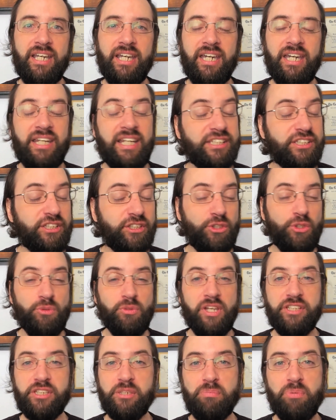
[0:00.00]
And as you
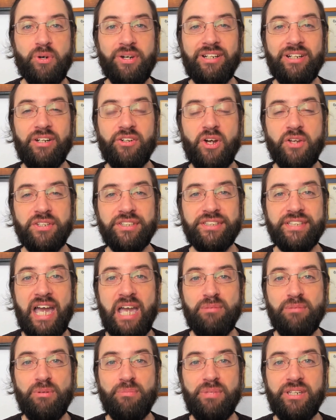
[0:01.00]
like to point out all the
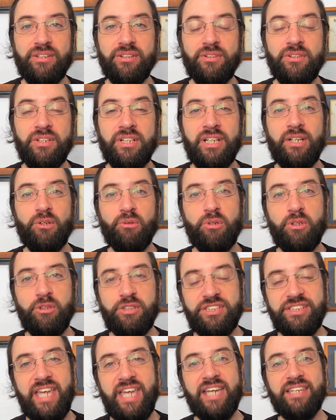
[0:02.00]
time, Emil, we
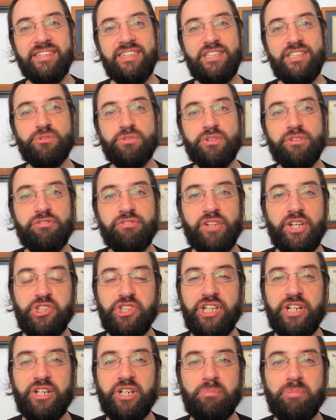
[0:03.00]
stack these
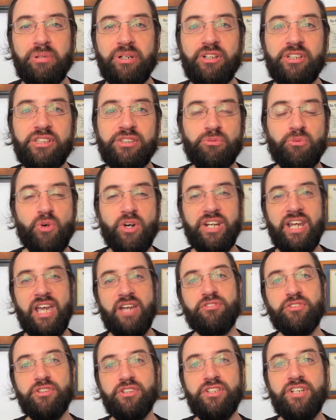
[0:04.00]
reflationary periods one
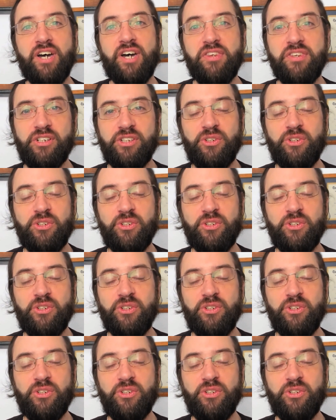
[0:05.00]
after another.